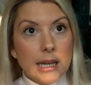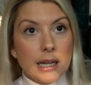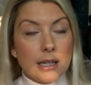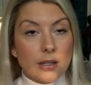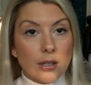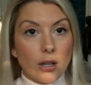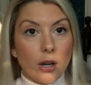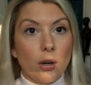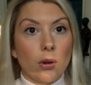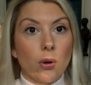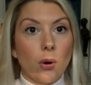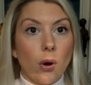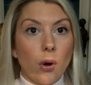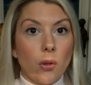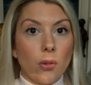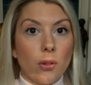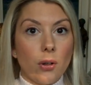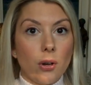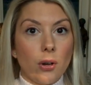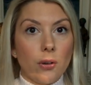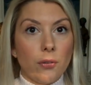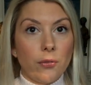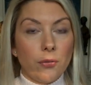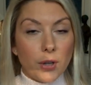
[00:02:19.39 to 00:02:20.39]
So on
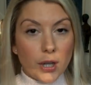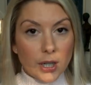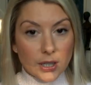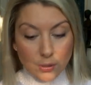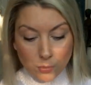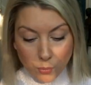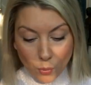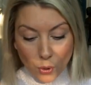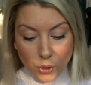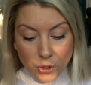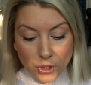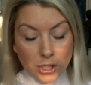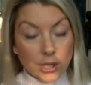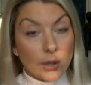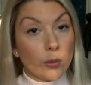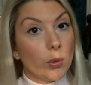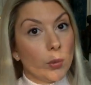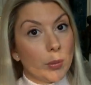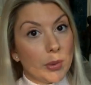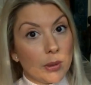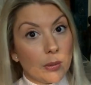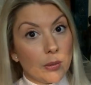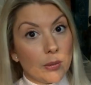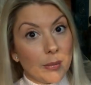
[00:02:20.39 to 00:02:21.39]
the first wash, it
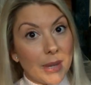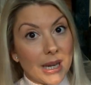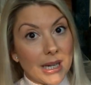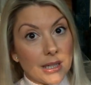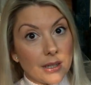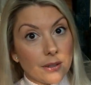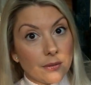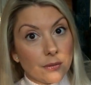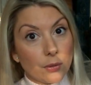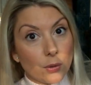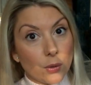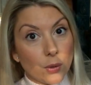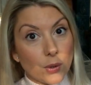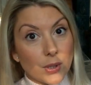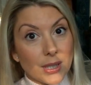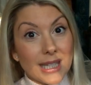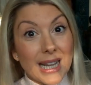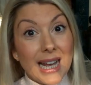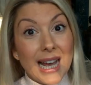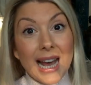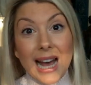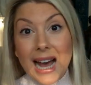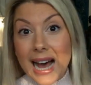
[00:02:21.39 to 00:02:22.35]
will be with Bain de Force,